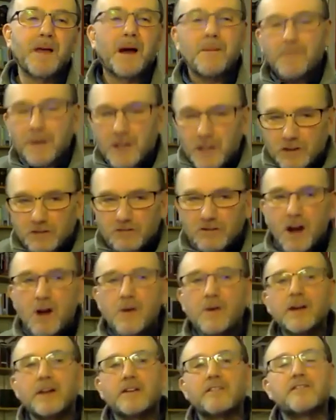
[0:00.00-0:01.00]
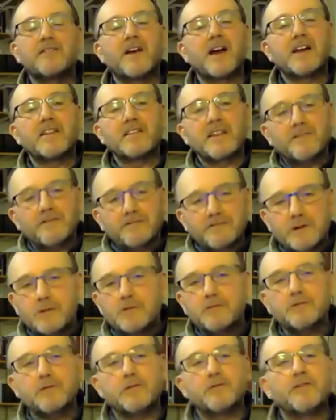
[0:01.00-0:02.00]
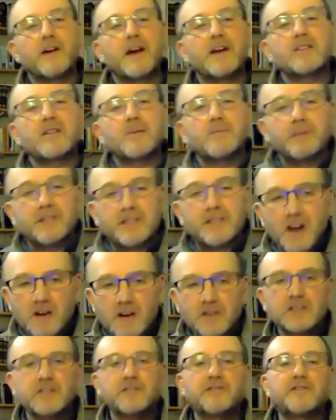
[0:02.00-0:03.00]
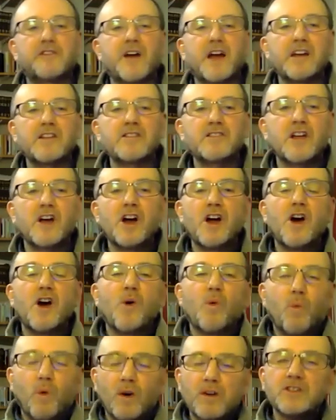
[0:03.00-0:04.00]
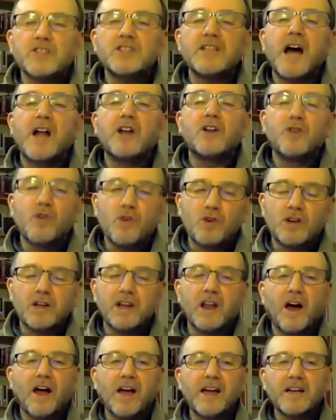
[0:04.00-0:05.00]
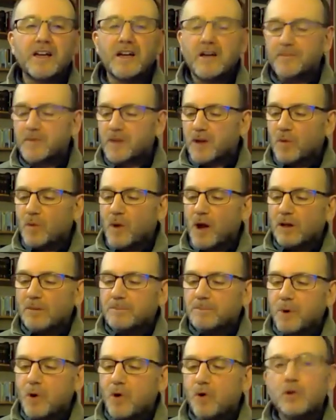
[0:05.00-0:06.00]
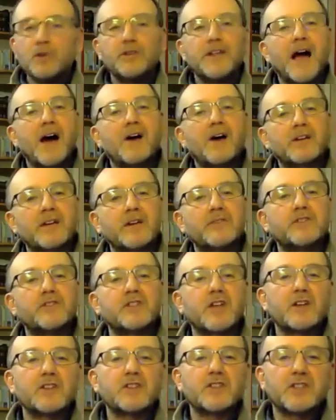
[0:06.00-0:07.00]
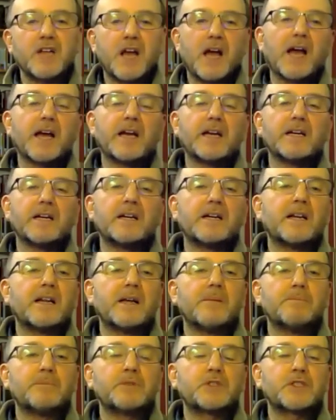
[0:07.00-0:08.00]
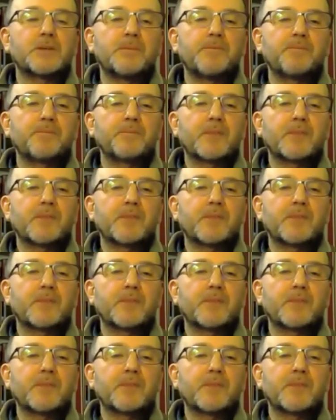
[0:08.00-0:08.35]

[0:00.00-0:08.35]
But a growing faith, a fruitful faith, a productive faith, what does that look like? Well, Paul now gives us a glimpse.